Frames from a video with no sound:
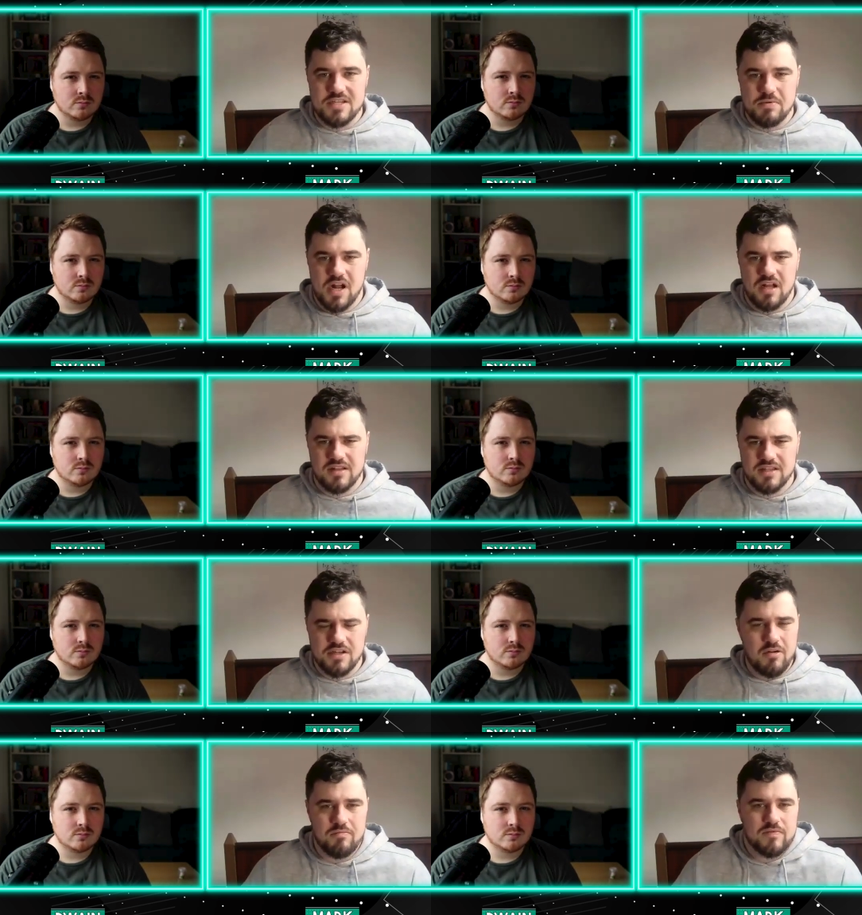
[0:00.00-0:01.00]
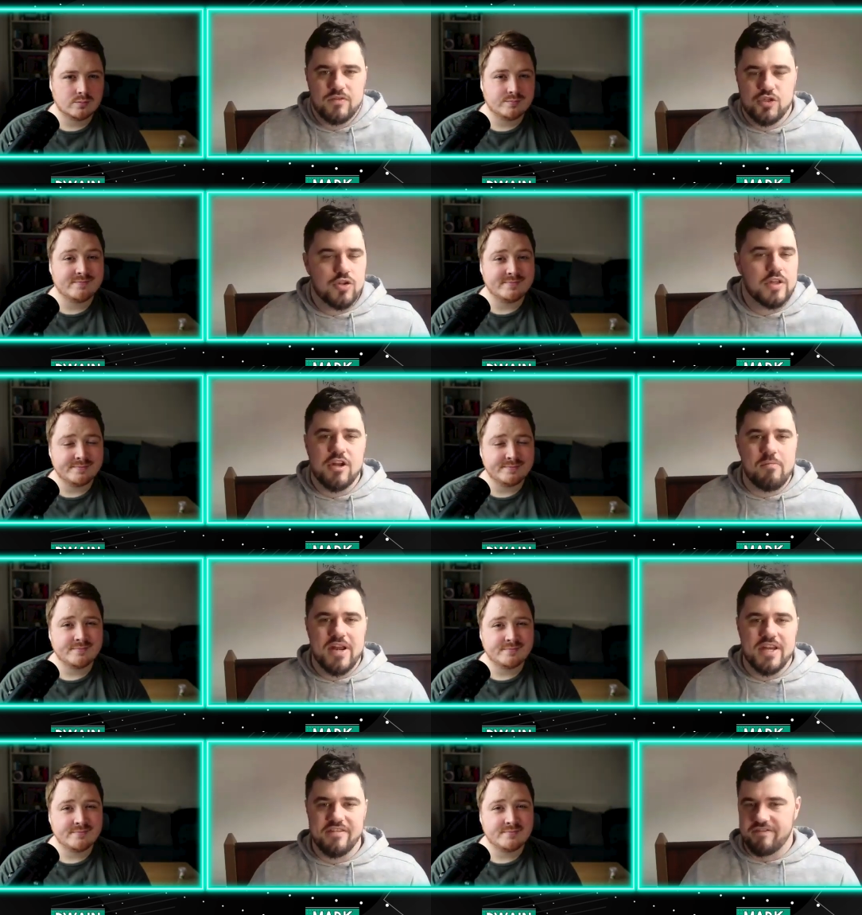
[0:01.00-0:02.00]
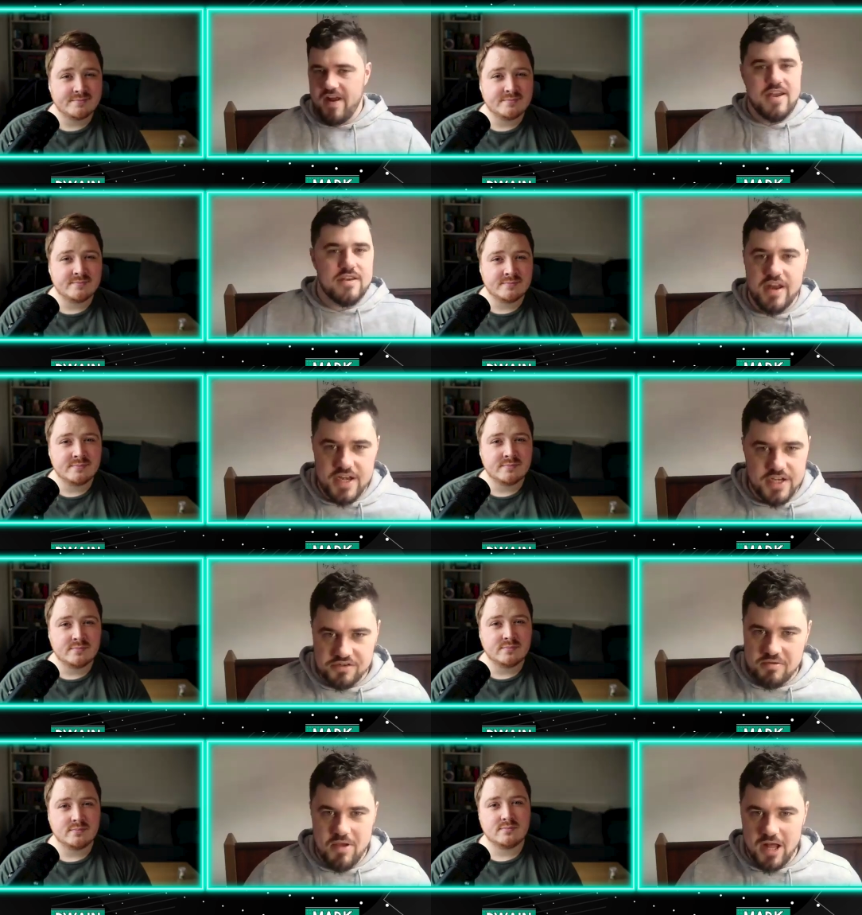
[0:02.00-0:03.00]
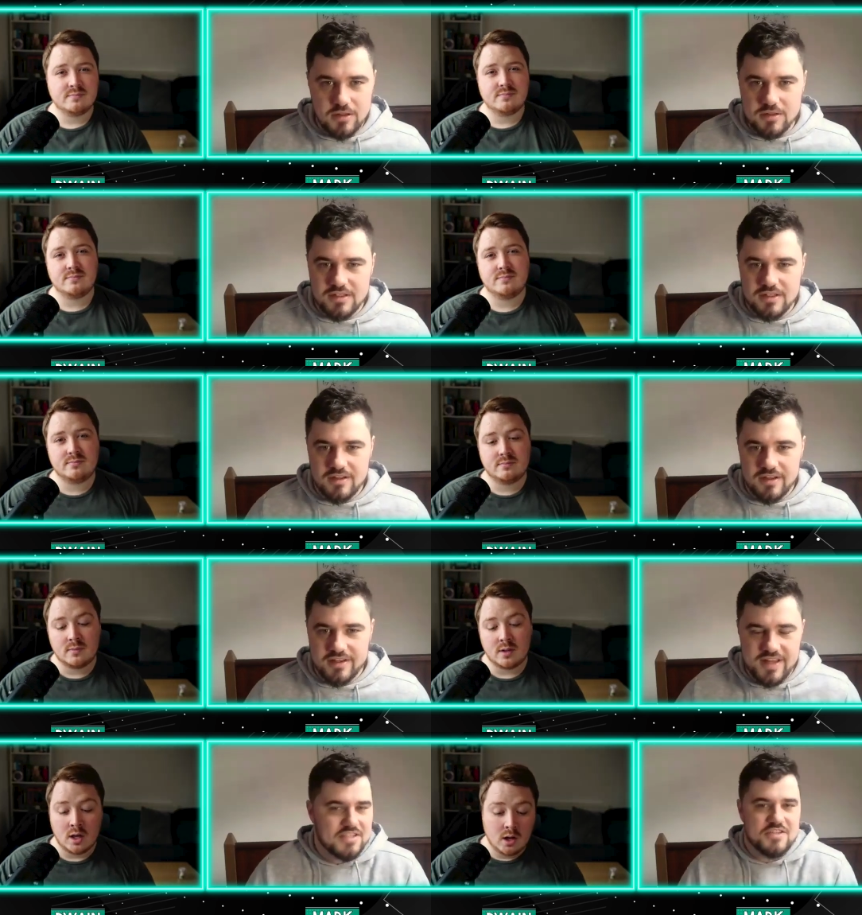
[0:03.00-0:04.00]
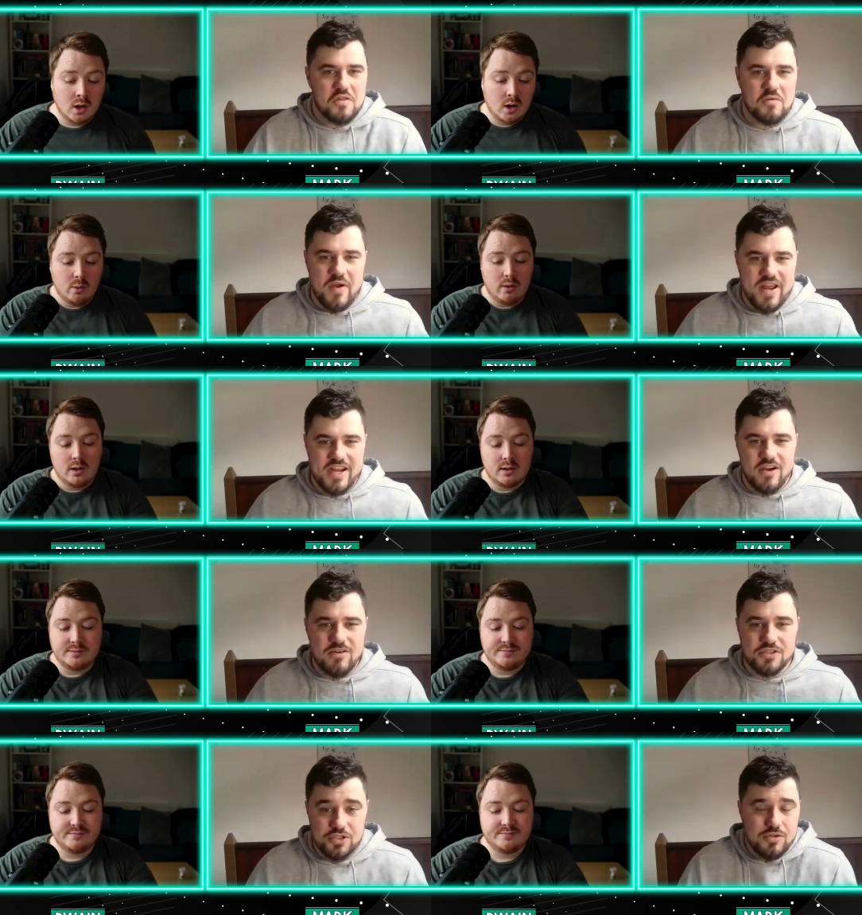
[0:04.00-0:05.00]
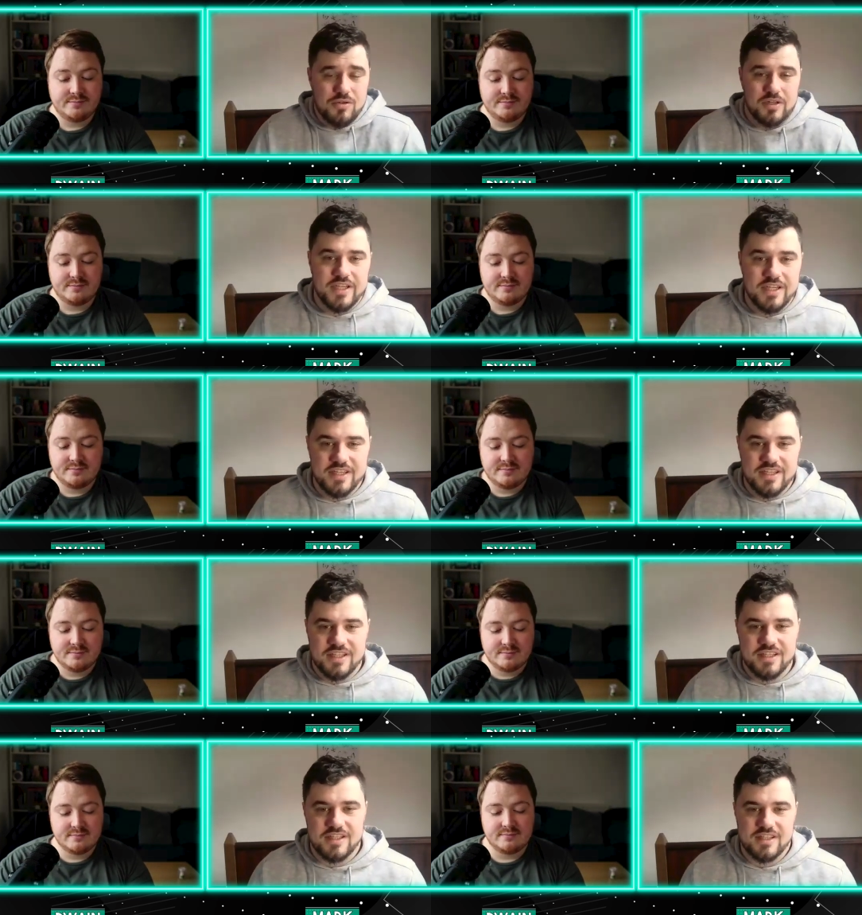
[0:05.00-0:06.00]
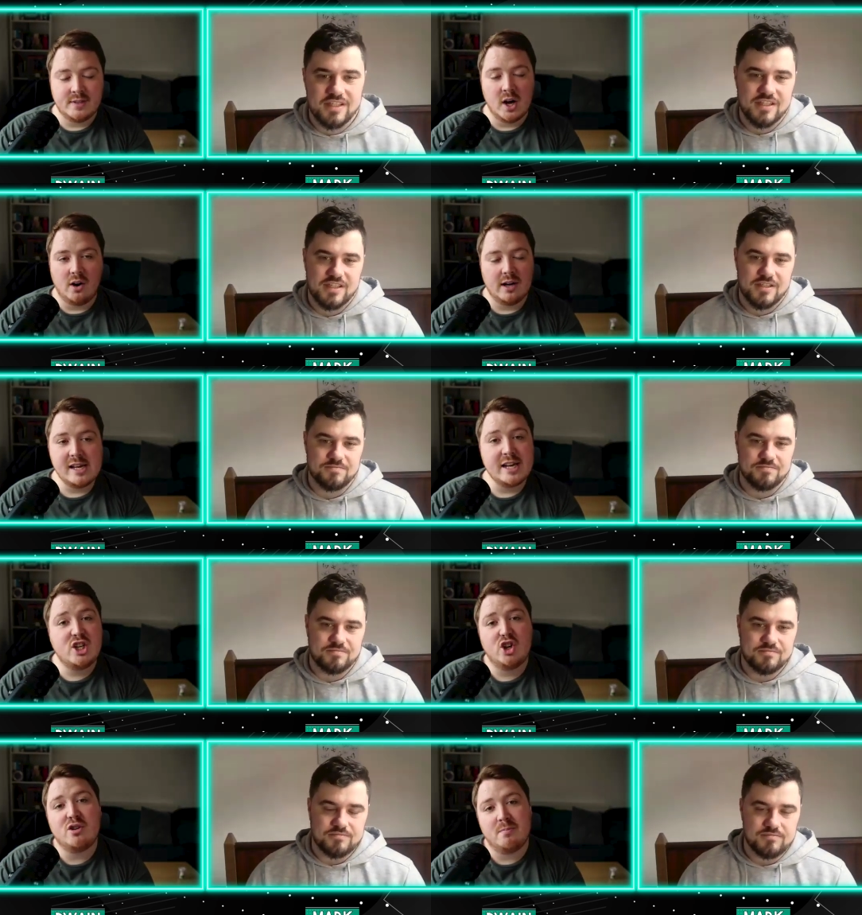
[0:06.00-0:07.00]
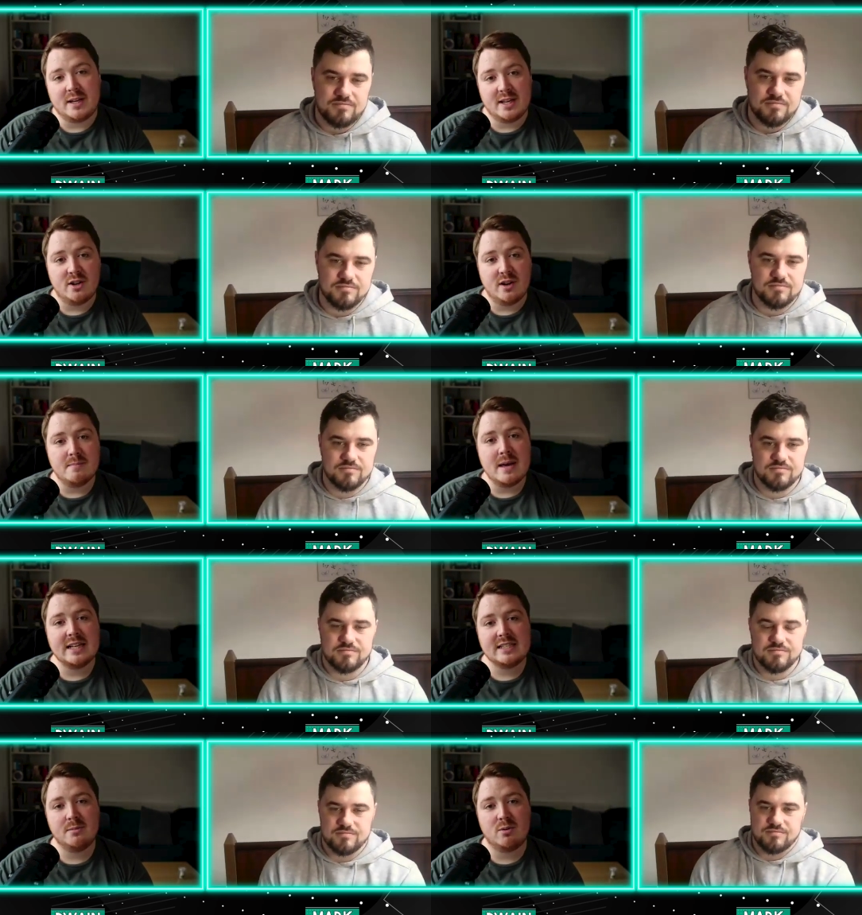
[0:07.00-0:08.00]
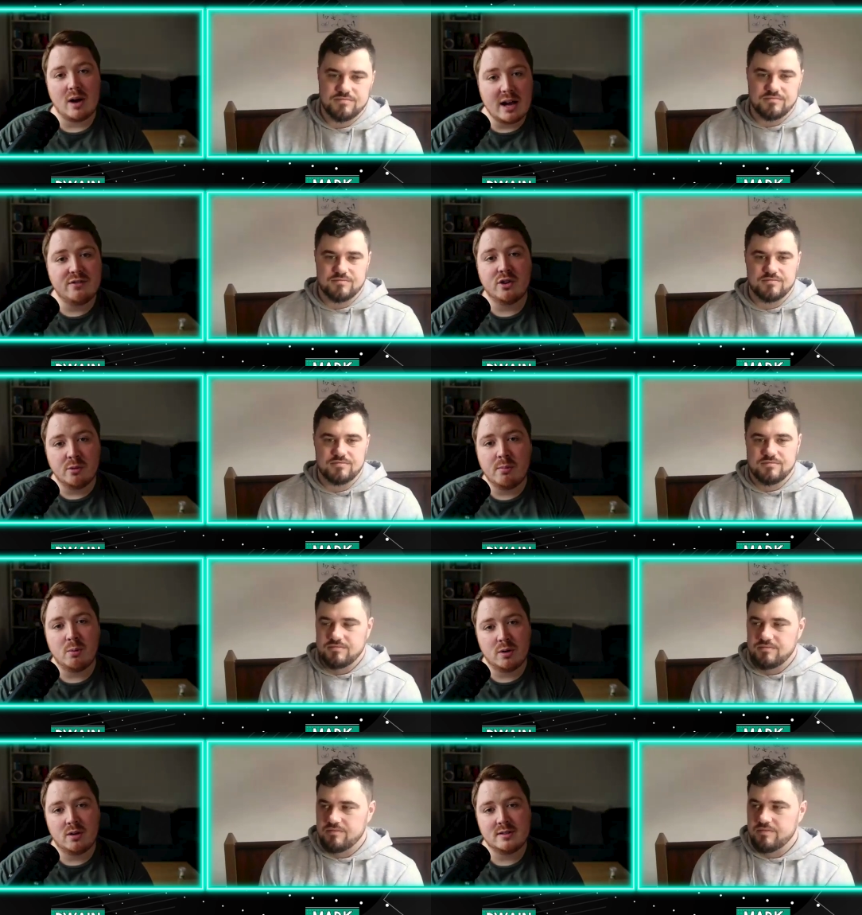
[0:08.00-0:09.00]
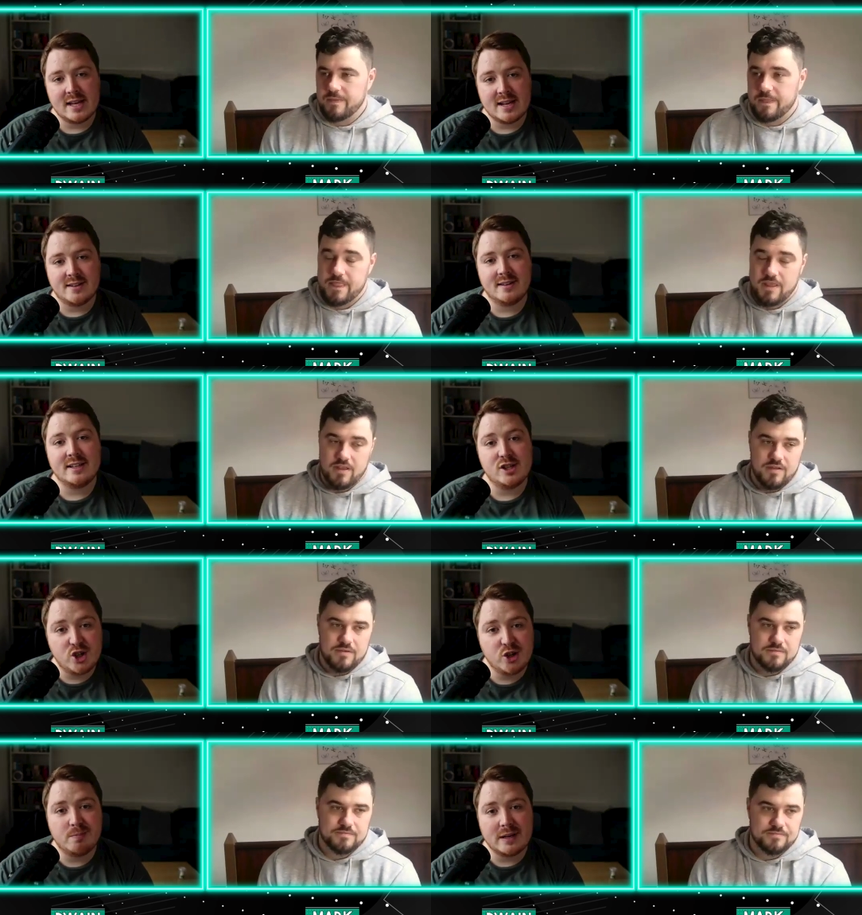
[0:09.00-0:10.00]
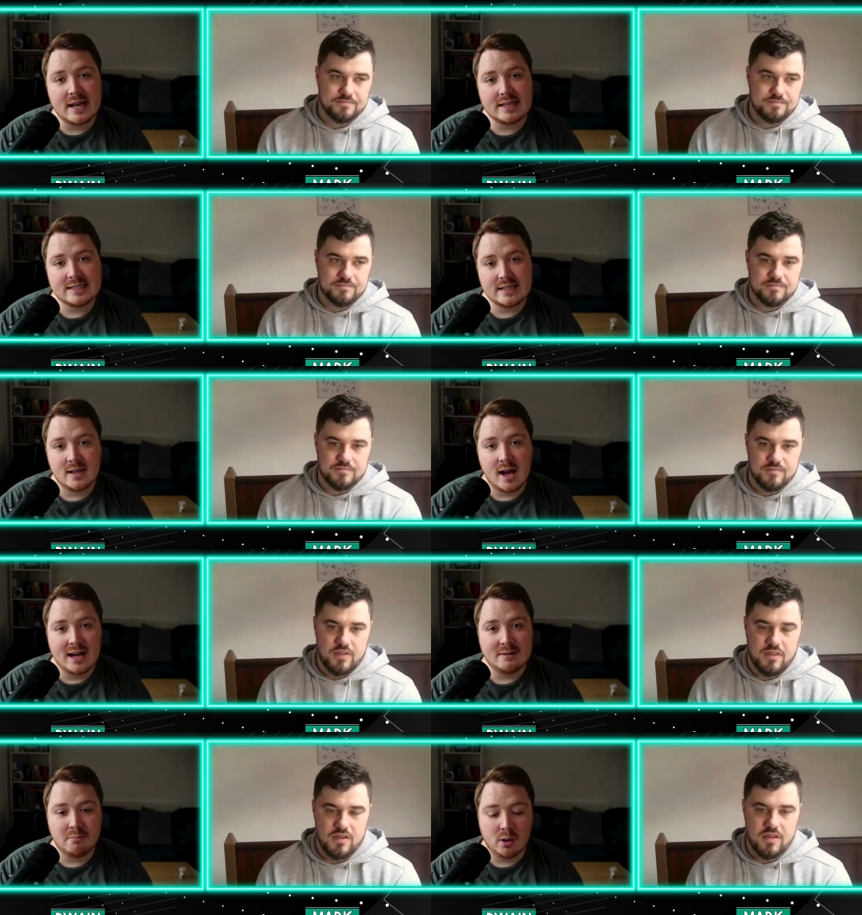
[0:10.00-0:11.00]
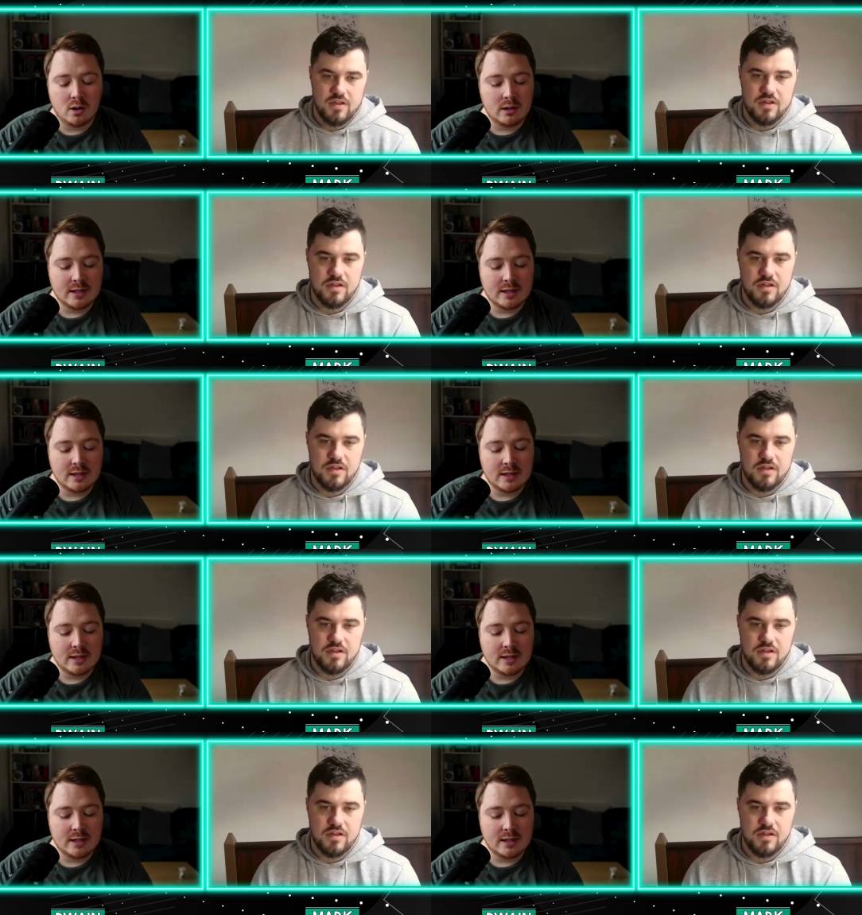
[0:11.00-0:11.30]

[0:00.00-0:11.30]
Speaker 1: Aspinall? You're not surely you're not meant to defend an interim belt. That's not the way it goes, surely.
Speaker 2: No, he shouldn't be. You know, it makes him the rightful number one contender, and he should be next in line. But